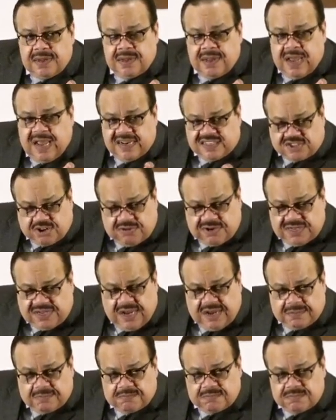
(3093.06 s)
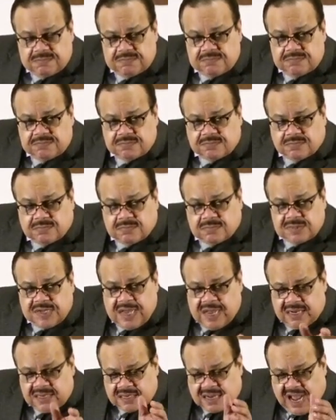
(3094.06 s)
And so he did.
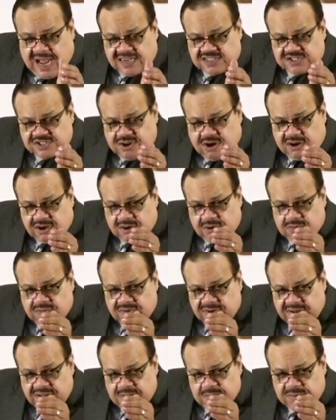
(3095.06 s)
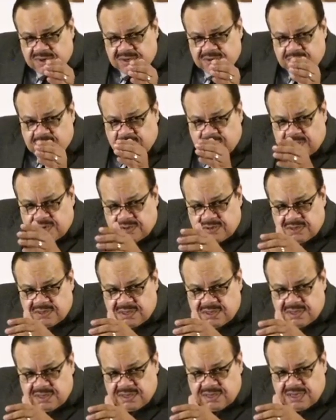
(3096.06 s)
And God started over again with Noah
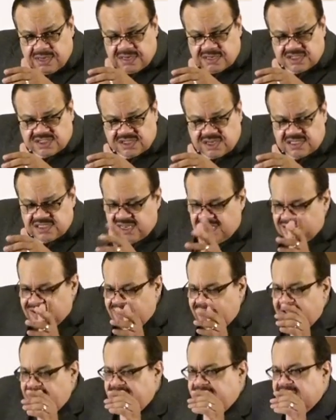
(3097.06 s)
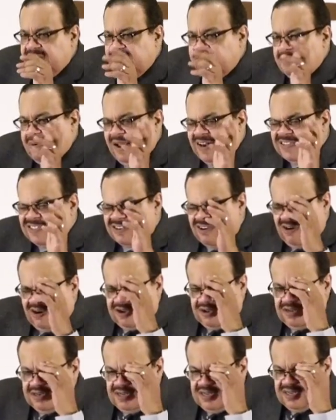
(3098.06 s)
and his sons. And everybody's
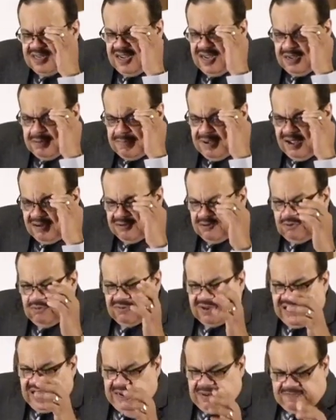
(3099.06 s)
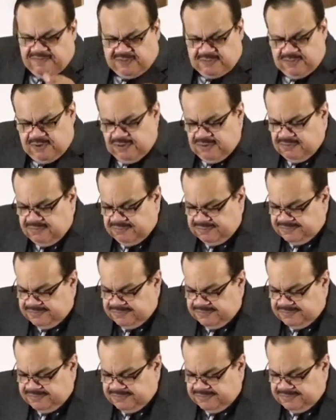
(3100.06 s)
arguing today about who came from who.